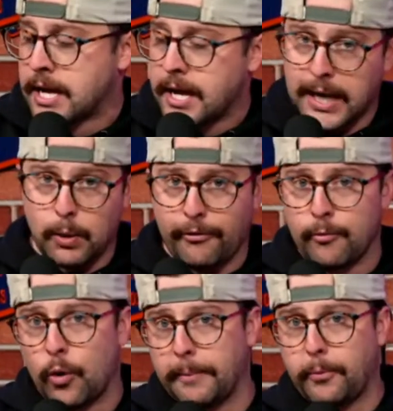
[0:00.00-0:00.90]
anywhere from
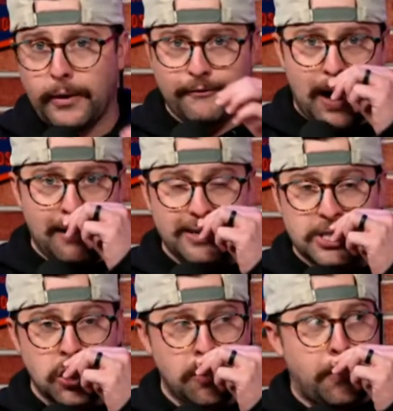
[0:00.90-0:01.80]
1.5
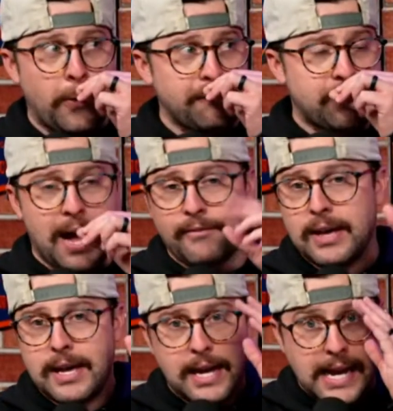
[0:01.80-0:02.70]
to 2.5.
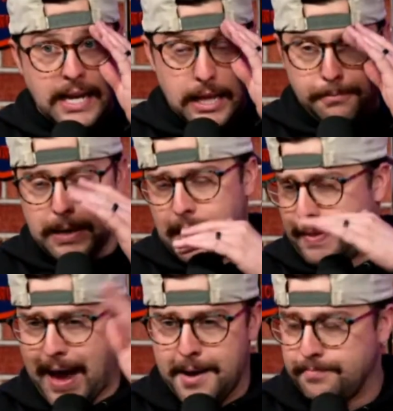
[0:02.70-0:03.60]
Anything beyond
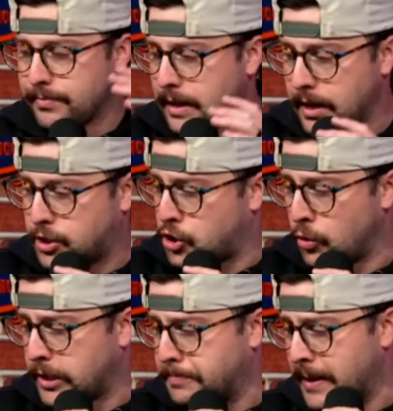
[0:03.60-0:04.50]
that, too
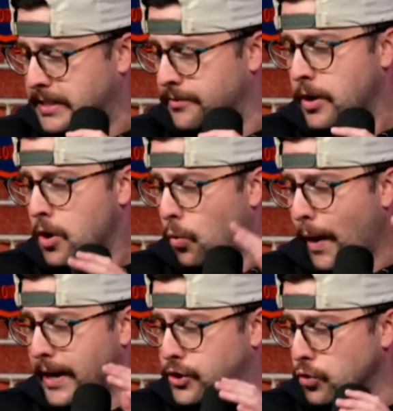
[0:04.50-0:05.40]
expensive,
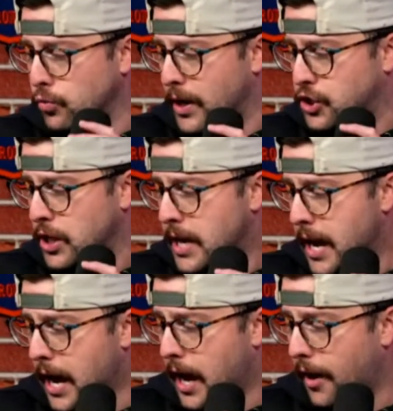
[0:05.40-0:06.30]
way too rich
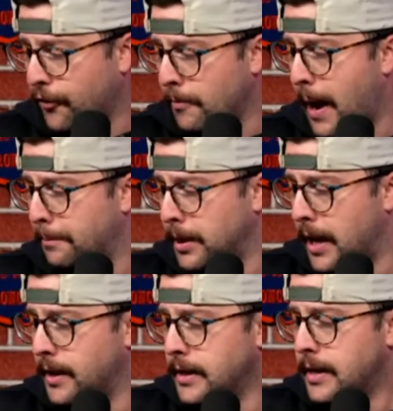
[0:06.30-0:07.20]
for my
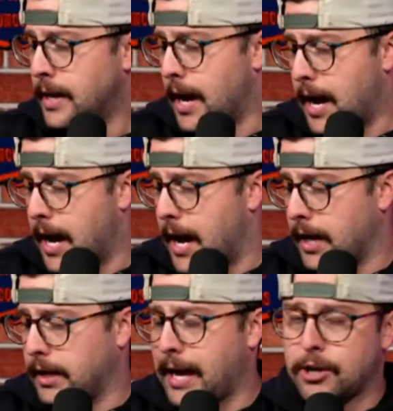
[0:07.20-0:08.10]
blood.
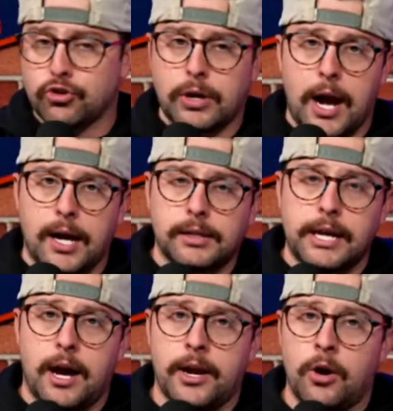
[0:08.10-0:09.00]
Andrew
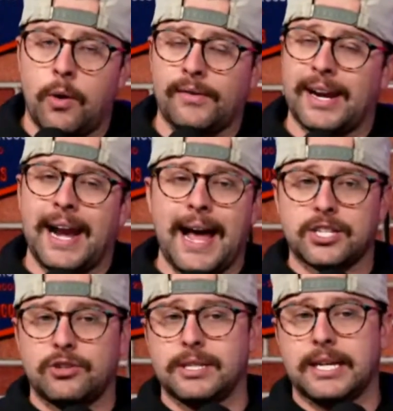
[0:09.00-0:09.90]
Cogliano, I've got an
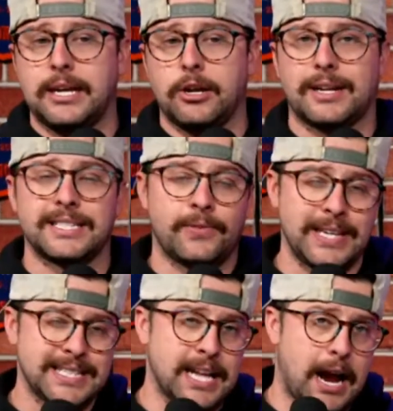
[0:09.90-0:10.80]
asterisk here because if
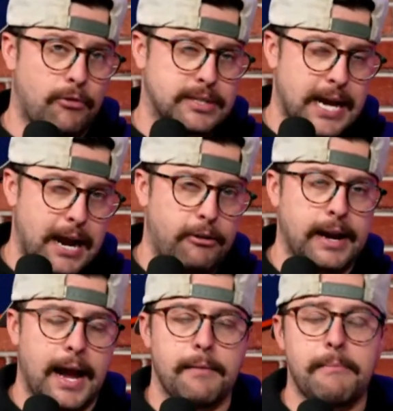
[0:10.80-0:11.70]
he's not retiring,
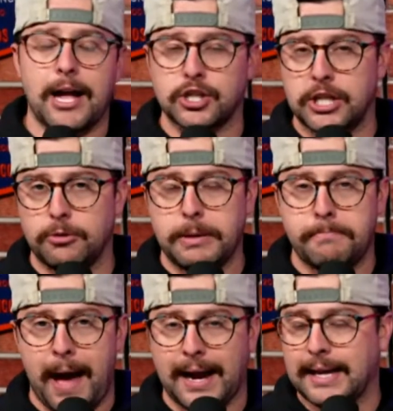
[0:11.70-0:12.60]
I imagine he'll be
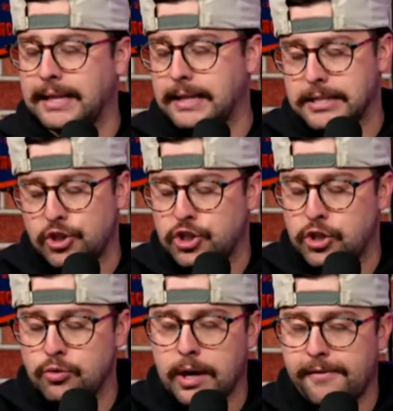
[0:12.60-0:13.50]
back. I think this is just
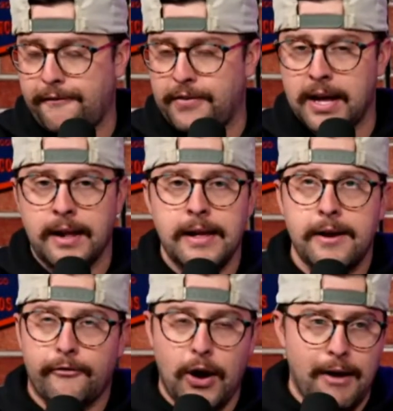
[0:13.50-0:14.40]
too good of a fit
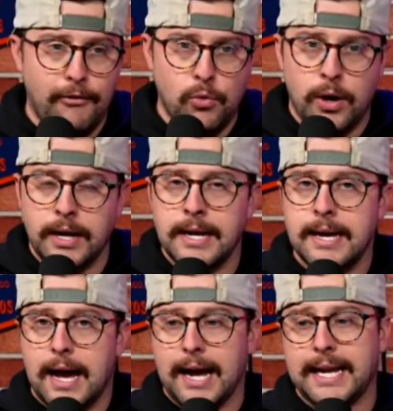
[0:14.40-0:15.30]
for everyone.
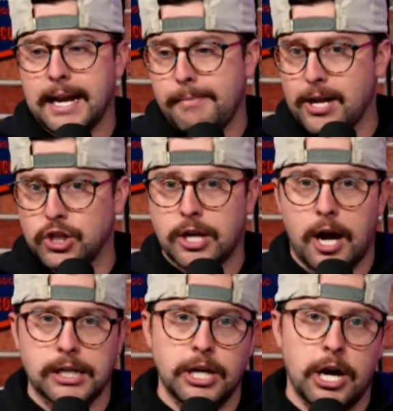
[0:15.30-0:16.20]
I can't imagine
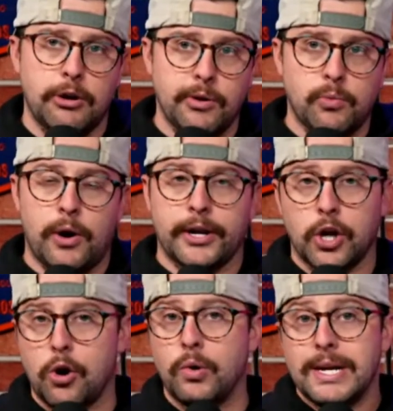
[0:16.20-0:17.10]
Cogliano would want to
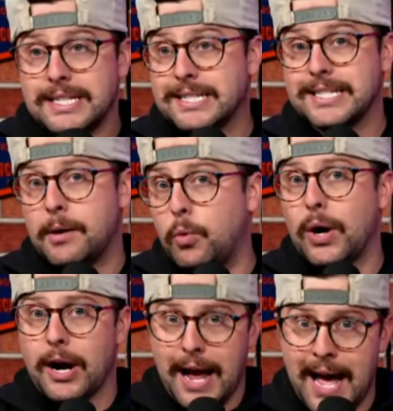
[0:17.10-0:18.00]
go somewhere
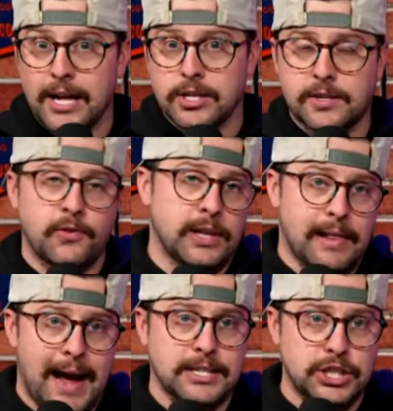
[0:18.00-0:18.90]
else for the
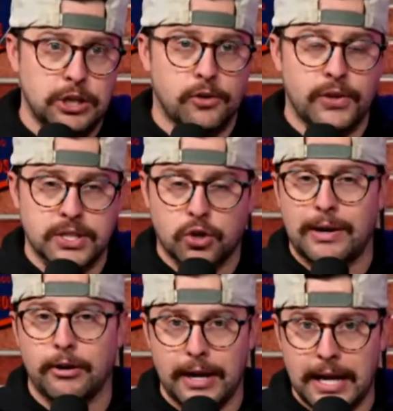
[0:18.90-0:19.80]
last year of his
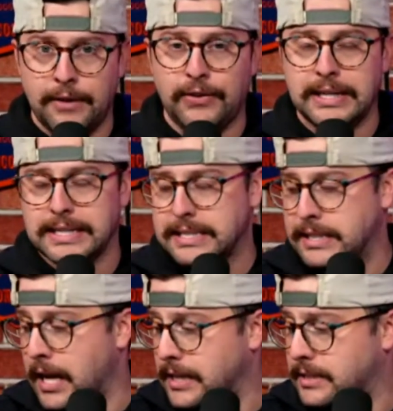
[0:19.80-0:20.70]
career if he just
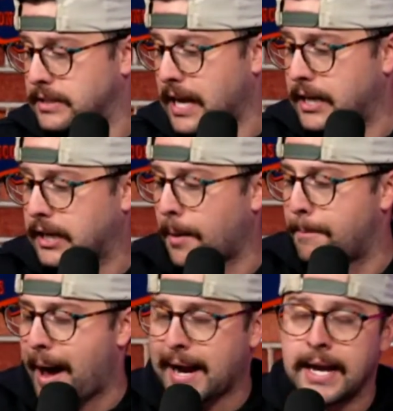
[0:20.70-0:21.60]
does decide to come
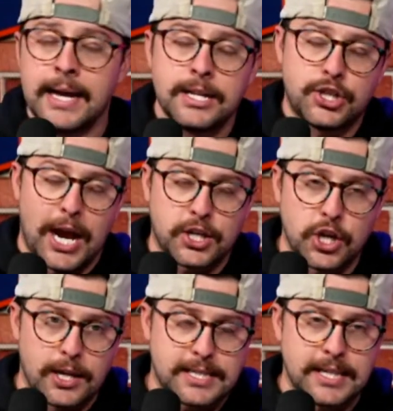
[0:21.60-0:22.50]
back. Jack
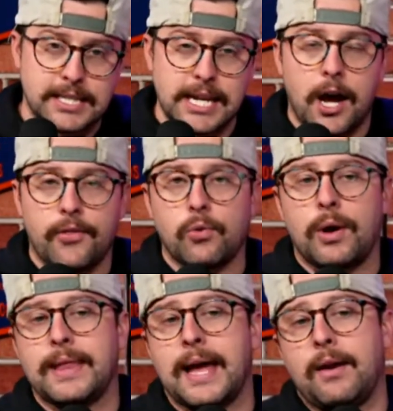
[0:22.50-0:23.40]
Johnson is the other
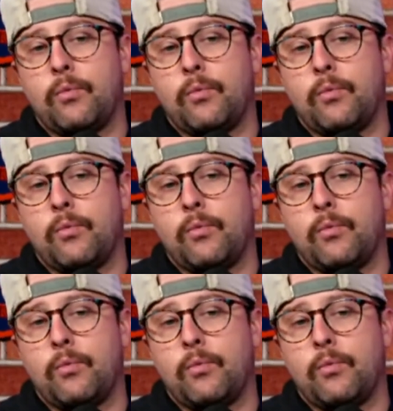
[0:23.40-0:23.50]
one that